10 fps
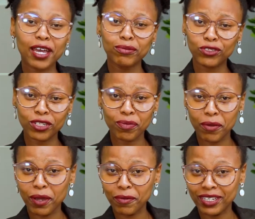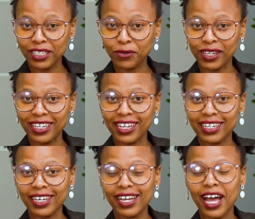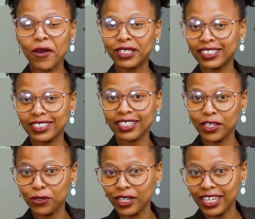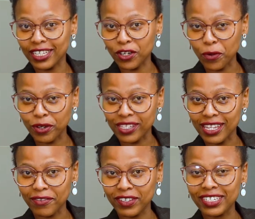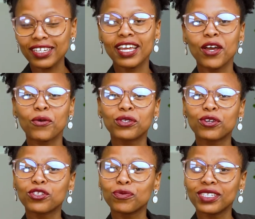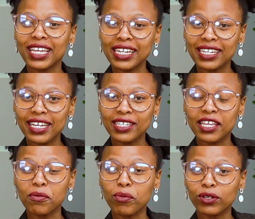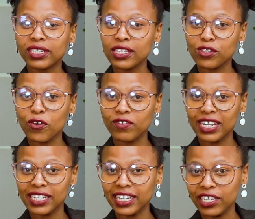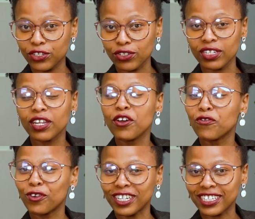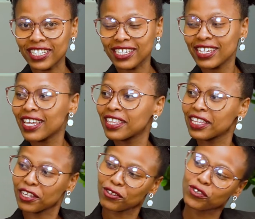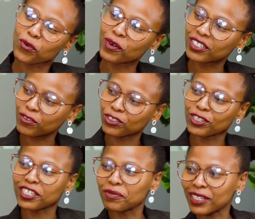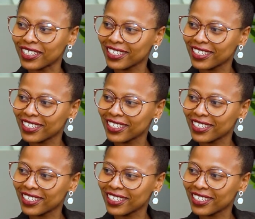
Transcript: am joined by Pamina Swainaina, our CEO here at Corporate Staffing, who is going to be telling us the importance of delegation for leaders. Thank you so much for joining me.